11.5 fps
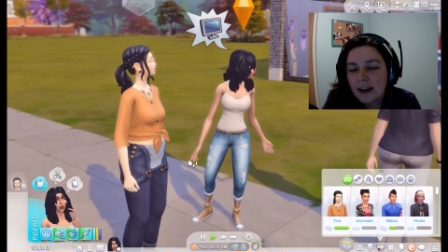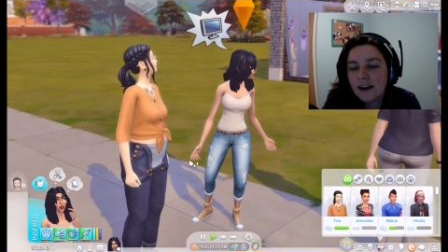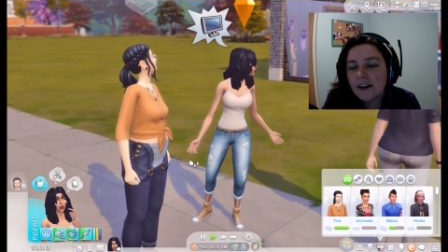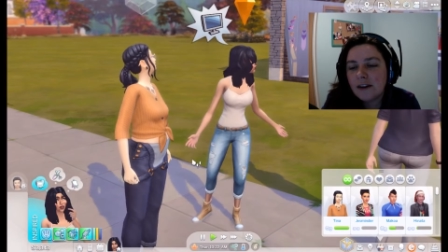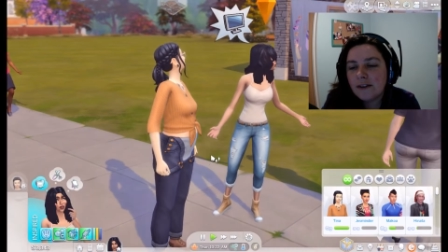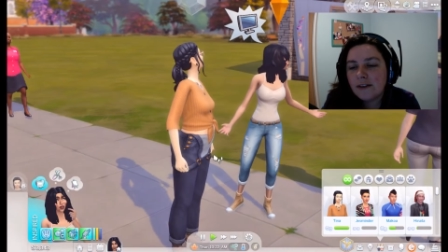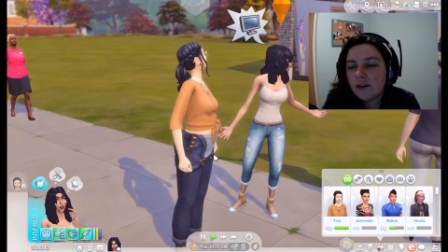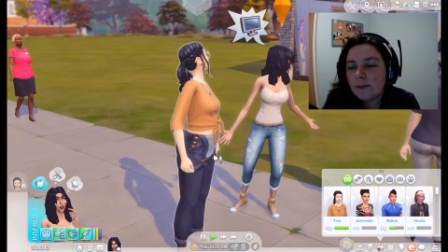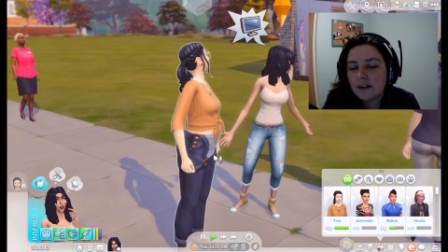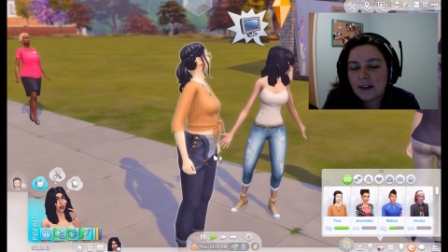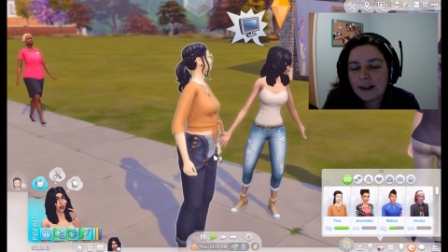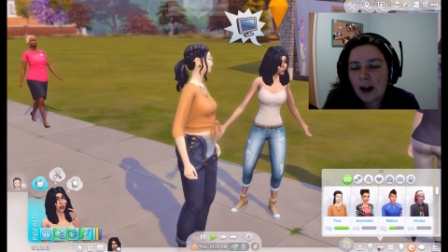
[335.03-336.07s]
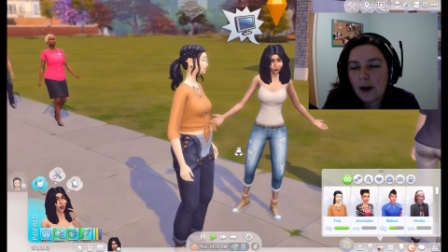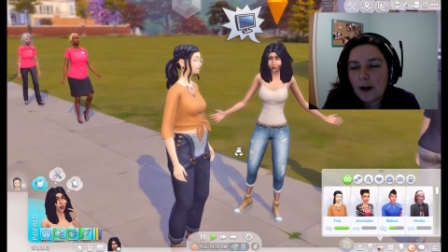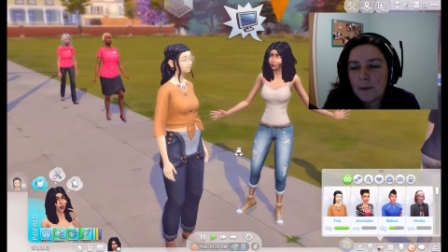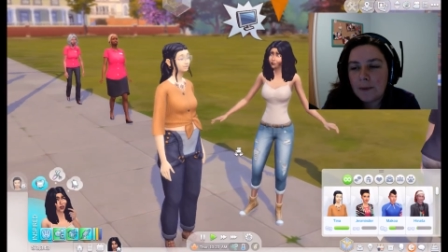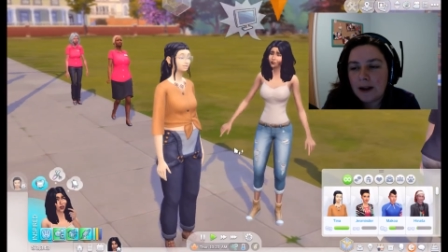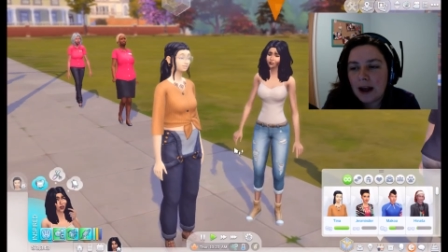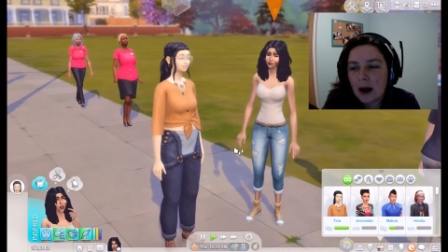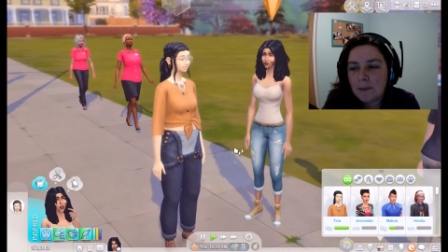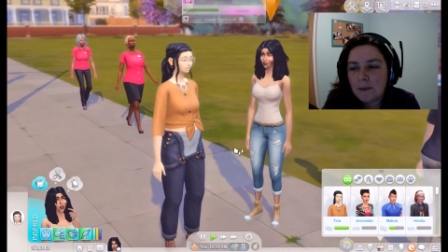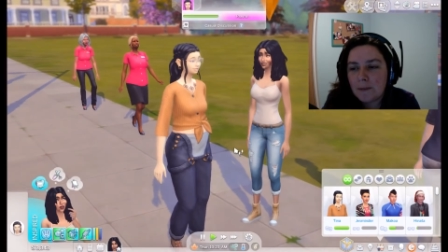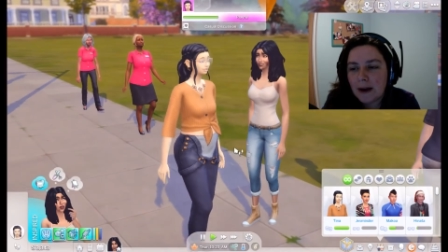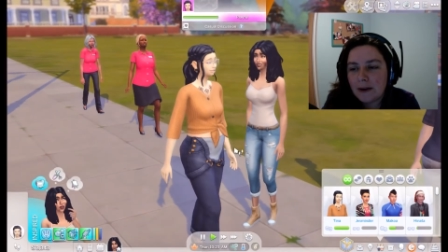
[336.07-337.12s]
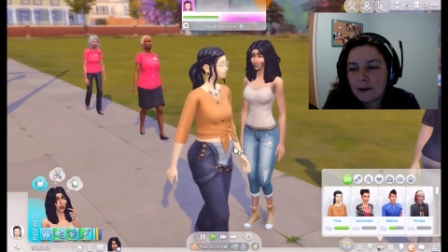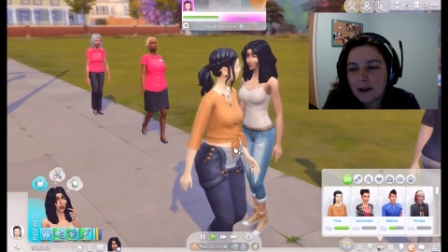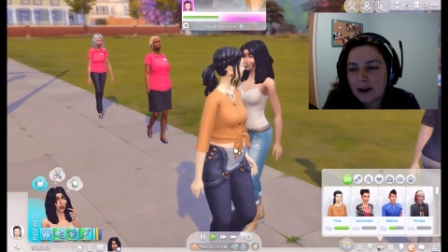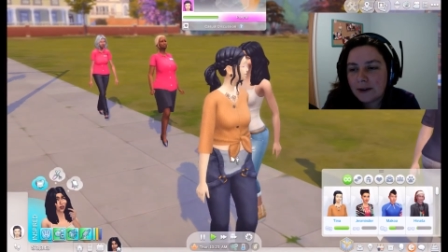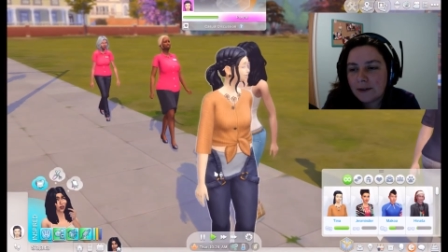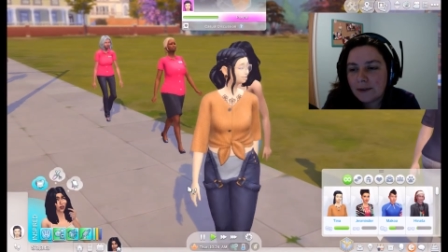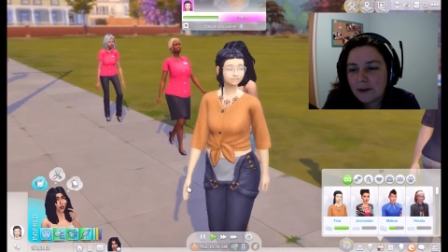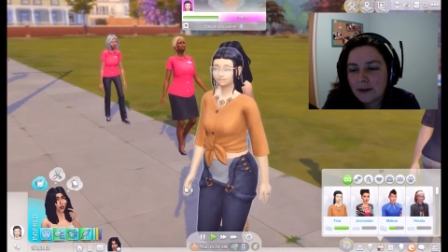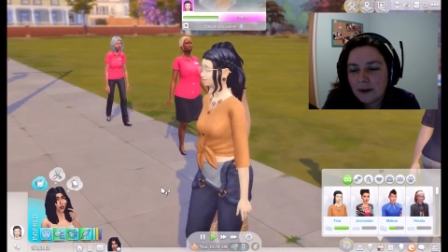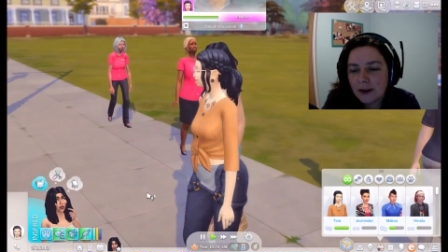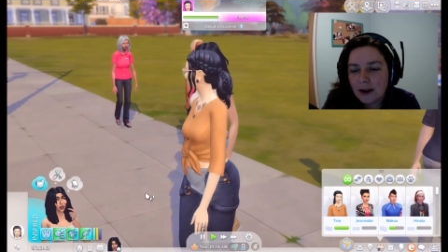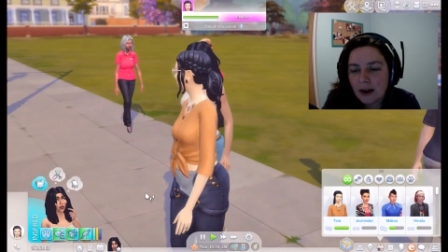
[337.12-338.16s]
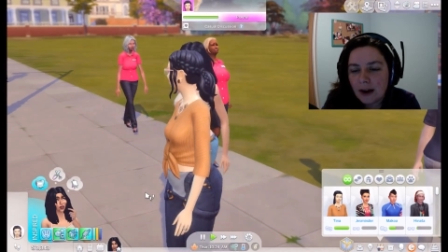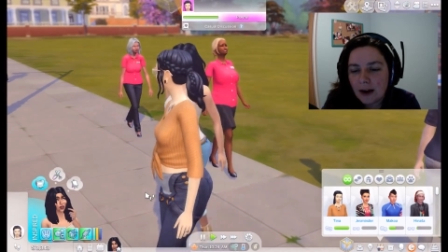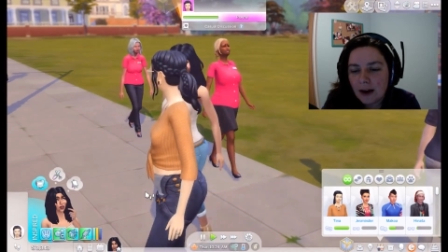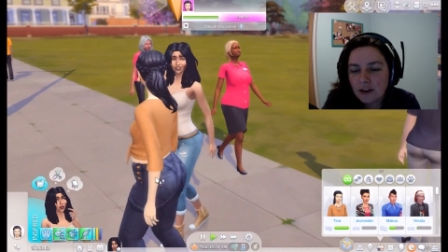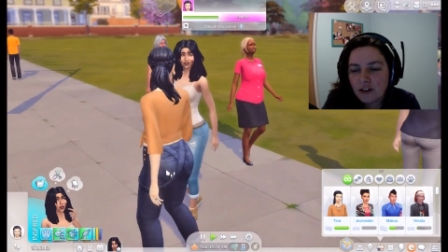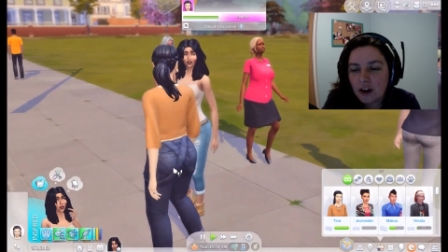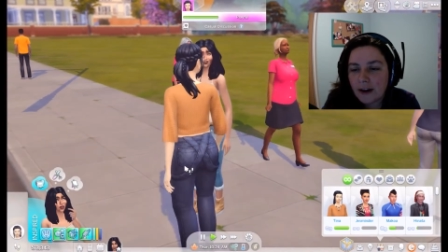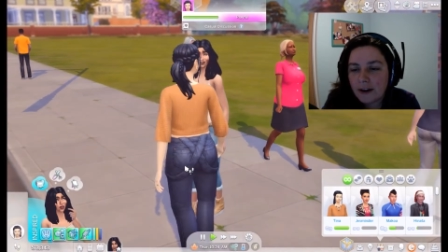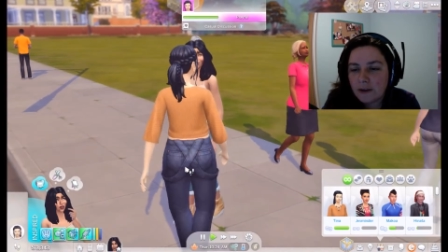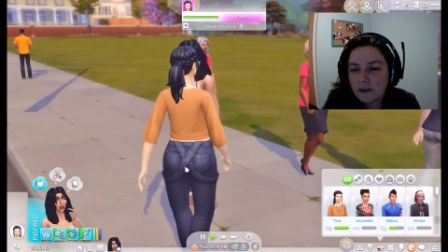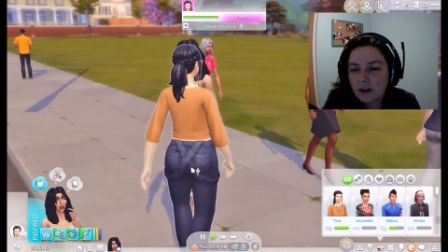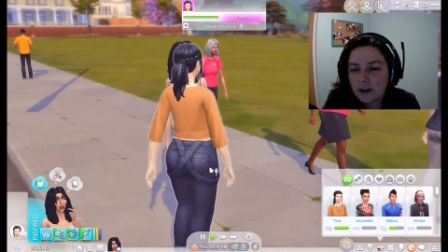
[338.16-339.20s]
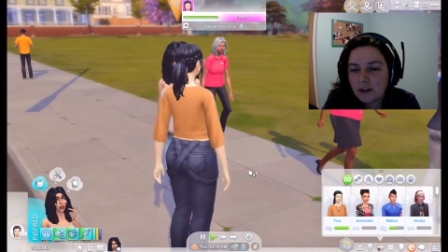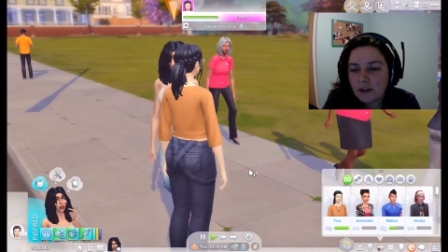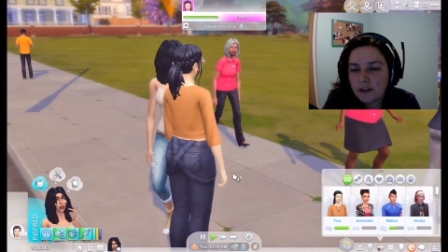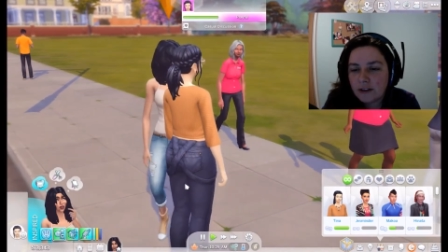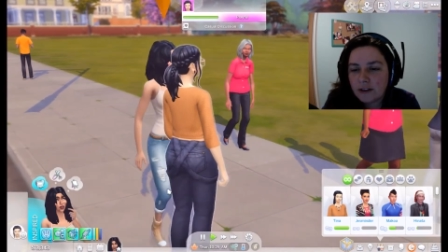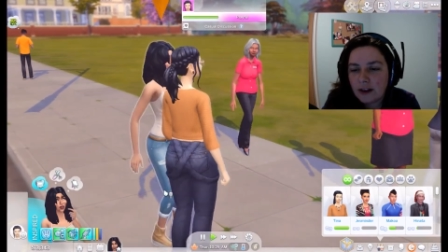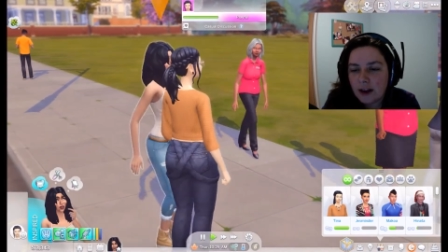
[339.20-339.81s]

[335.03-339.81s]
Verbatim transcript: You know, it's almost like opening up about, you know, her childhood